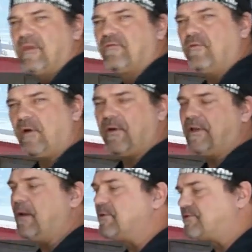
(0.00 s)
so what I want
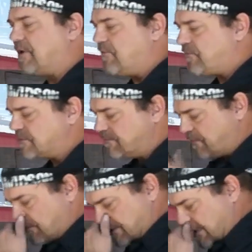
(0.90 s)
to demonstrate for some
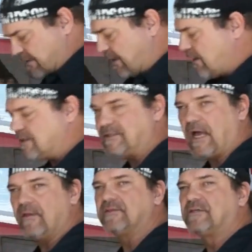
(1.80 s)
folks out there is
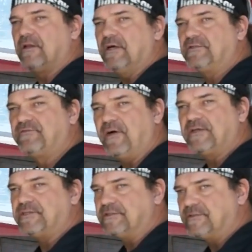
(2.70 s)
how this clutch
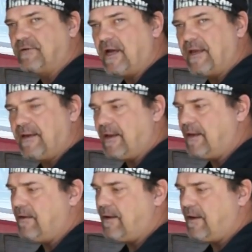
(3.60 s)
functions, right?
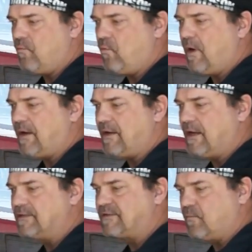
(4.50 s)
And what it
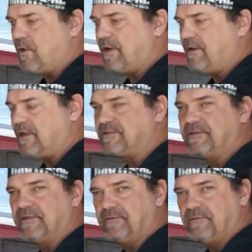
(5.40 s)
does and what it
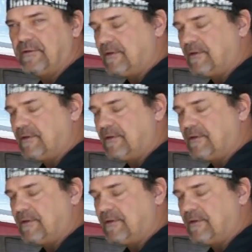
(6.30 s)
doesn't do.